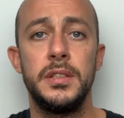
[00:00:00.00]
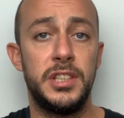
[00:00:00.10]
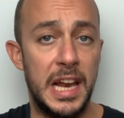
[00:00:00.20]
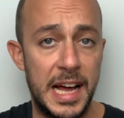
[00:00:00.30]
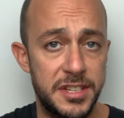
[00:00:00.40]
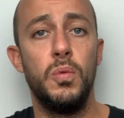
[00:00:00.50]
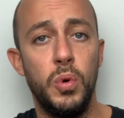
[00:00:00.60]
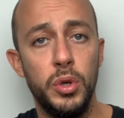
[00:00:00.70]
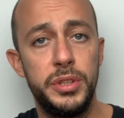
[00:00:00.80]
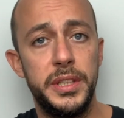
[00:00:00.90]
sludge
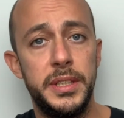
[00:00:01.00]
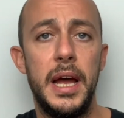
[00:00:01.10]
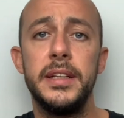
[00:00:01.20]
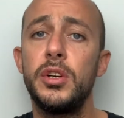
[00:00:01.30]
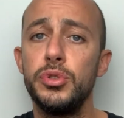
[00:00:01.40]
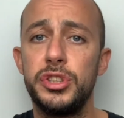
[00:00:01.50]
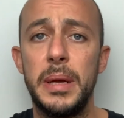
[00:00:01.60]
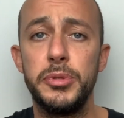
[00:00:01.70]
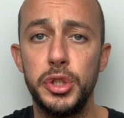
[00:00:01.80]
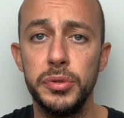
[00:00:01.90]
water, and
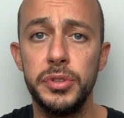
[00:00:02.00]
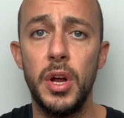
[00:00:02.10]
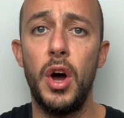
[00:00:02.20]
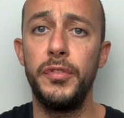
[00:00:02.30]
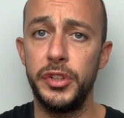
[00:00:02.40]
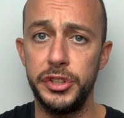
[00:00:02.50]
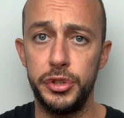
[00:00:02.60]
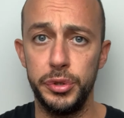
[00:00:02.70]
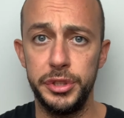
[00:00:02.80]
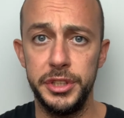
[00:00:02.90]
consumption of
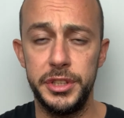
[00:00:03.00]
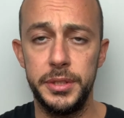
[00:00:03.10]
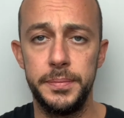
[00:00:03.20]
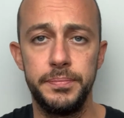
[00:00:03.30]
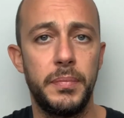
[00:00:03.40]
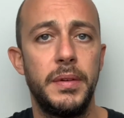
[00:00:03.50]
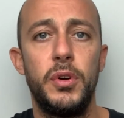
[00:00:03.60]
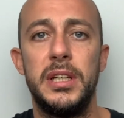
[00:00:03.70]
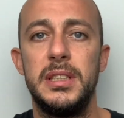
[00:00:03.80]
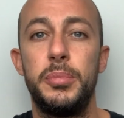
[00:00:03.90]
resources, for
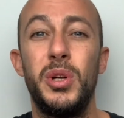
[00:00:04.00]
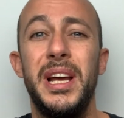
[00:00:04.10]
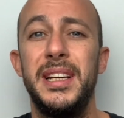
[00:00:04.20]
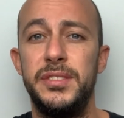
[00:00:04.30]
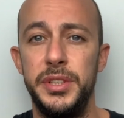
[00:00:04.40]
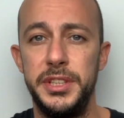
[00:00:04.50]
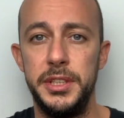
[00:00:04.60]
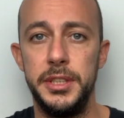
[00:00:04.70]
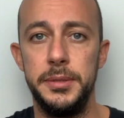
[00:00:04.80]
example, electricity.